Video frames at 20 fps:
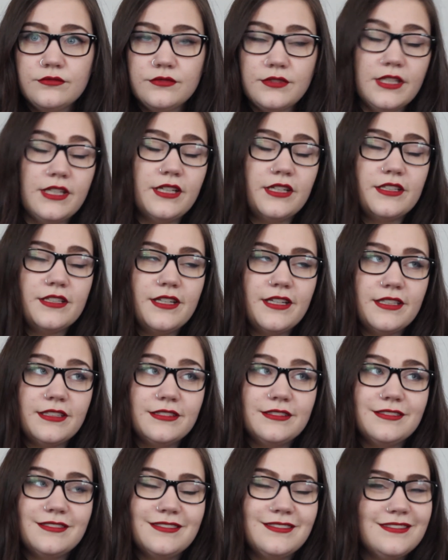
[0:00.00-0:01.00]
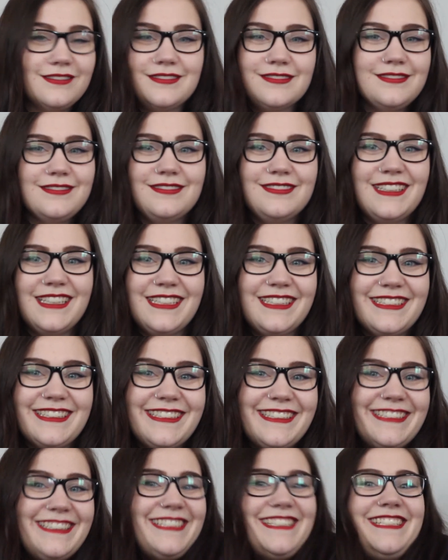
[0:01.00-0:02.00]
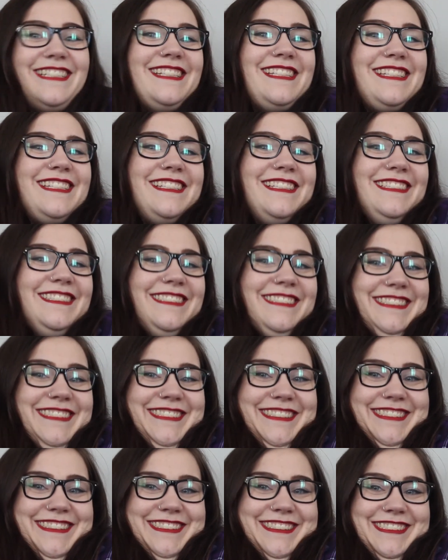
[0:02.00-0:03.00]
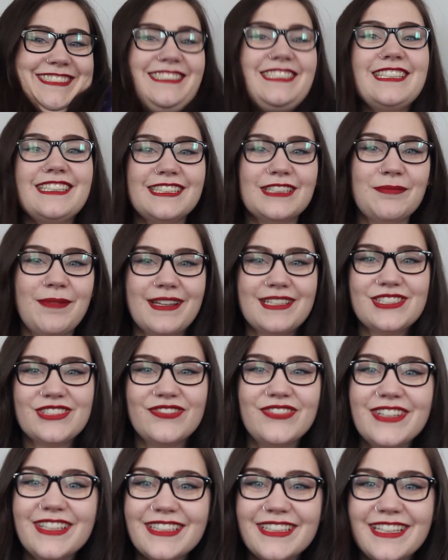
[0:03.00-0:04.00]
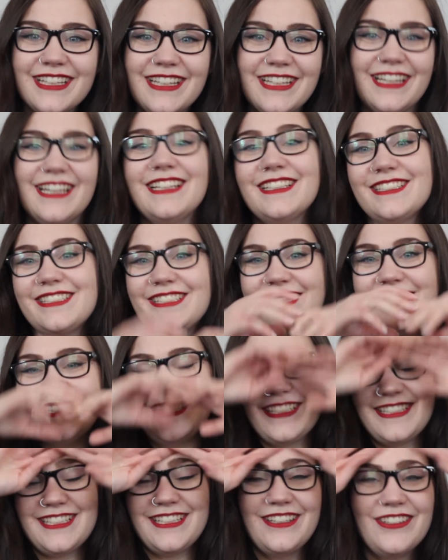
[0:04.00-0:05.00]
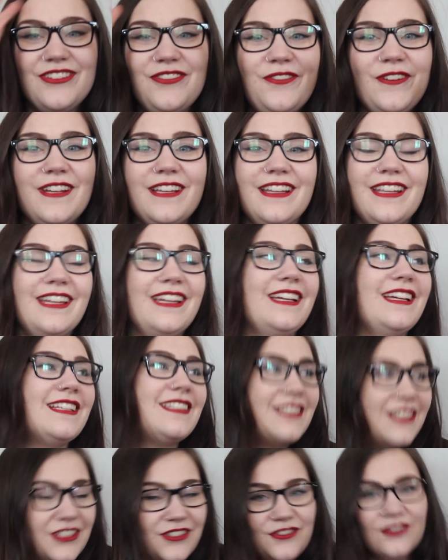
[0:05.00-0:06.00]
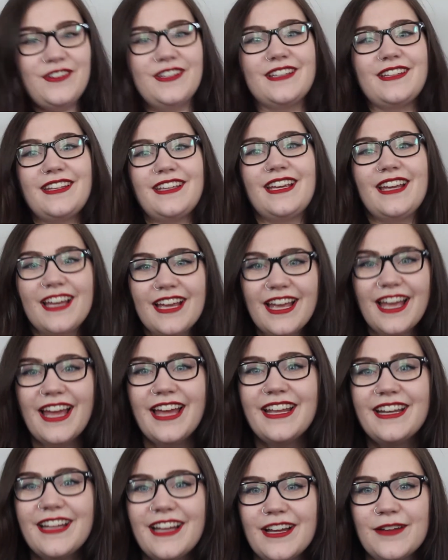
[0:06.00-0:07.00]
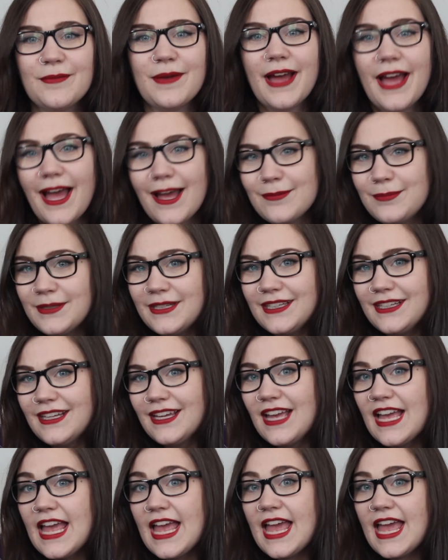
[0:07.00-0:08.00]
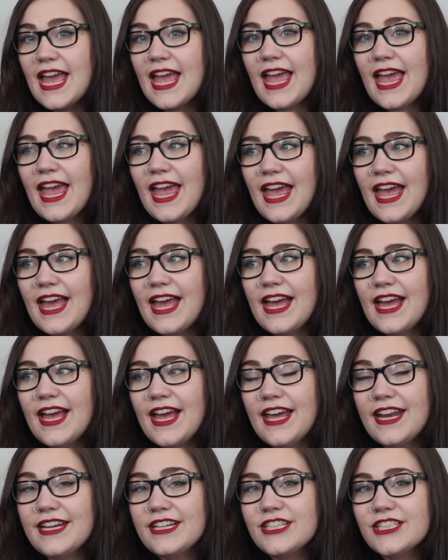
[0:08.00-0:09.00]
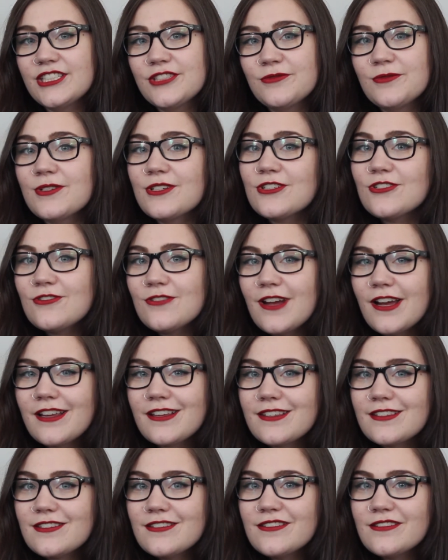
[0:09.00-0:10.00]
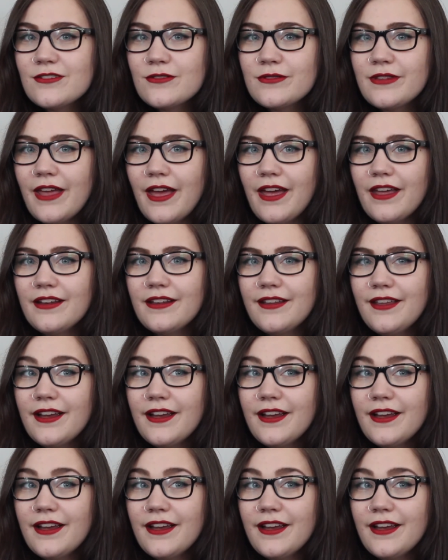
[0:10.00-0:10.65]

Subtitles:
And it's just, it's like the best feeling. It's a good feeling. It's a good feeling, and I'm happy. And I just wanted you guys to know that.